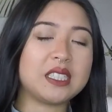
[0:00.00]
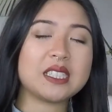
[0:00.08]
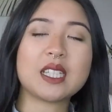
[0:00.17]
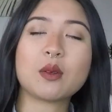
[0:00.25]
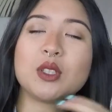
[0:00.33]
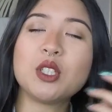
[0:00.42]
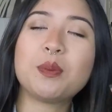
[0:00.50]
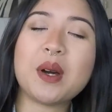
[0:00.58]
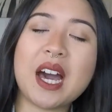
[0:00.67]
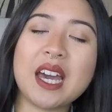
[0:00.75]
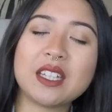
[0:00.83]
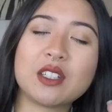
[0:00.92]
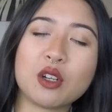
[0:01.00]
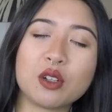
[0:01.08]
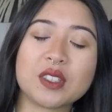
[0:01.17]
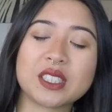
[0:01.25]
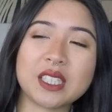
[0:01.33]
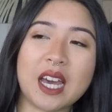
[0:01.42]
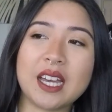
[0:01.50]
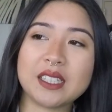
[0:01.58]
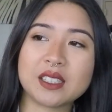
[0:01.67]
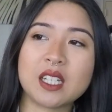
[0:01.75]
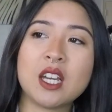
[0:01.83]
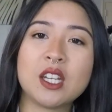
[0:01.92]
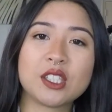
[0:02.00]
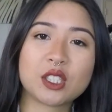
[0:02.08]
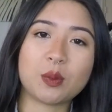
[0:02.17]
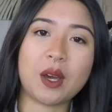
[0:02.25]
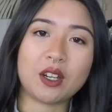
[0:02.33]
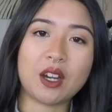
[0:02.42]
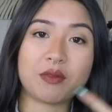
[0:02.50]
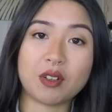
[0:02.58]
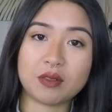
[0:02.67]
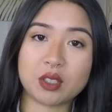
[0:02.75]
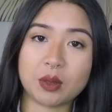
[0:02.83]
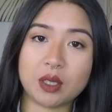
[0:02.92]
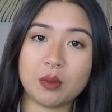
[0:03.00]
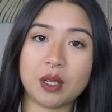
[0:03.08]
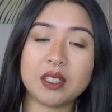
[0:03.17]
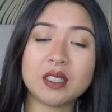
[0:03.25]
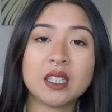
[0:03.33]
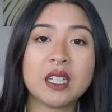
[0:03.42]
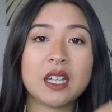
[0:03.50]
It's like when you buy an oversized sweater at Forever 21.